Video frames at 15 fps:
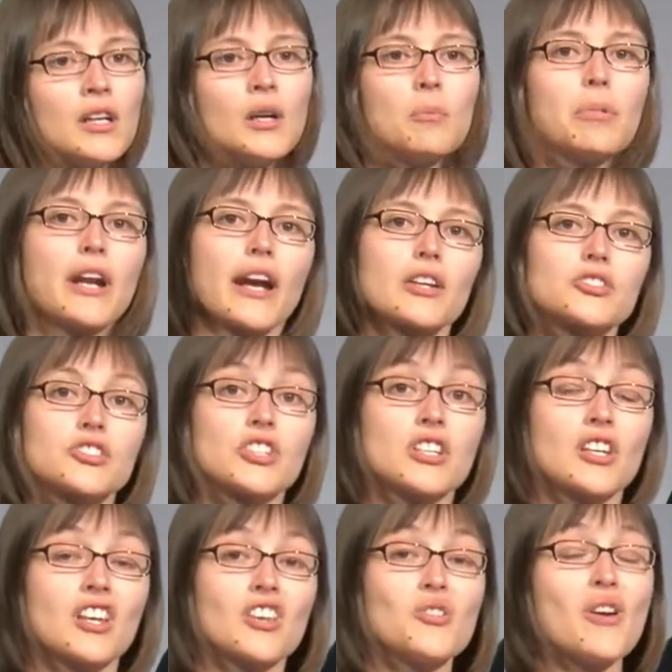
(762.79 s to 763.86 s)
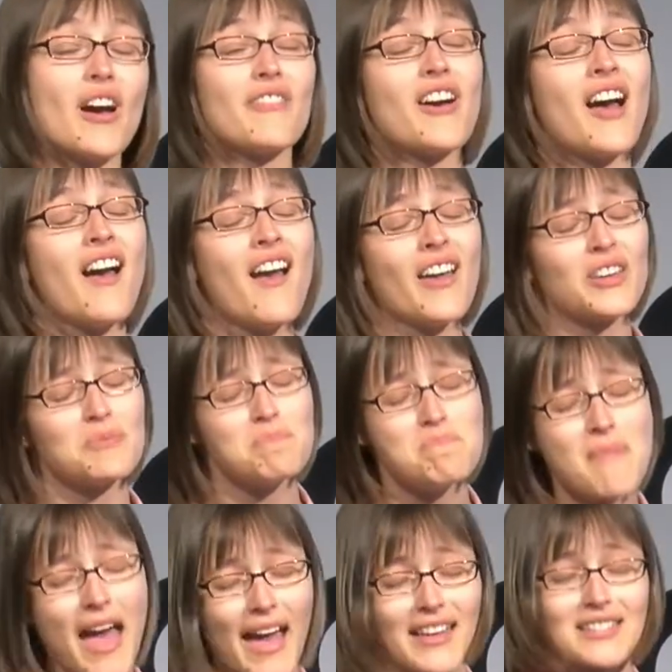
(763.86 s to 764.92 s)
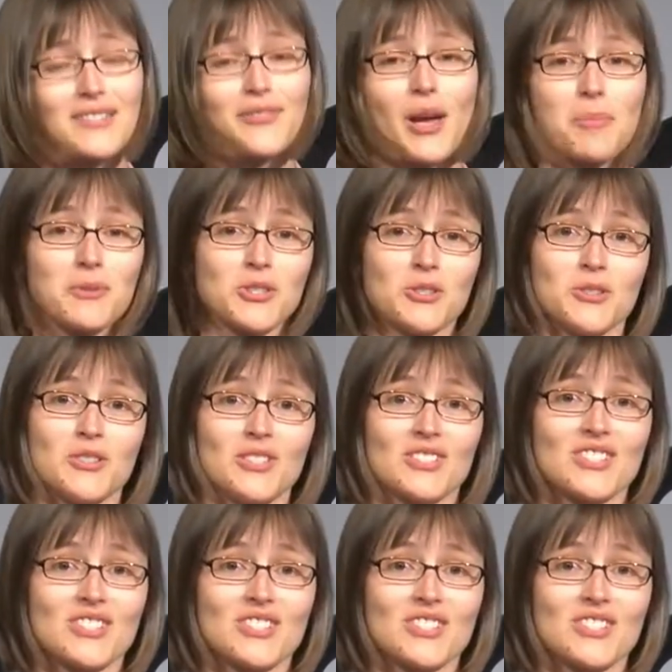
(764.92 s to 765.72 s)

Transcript: But actually, you have massive opportunities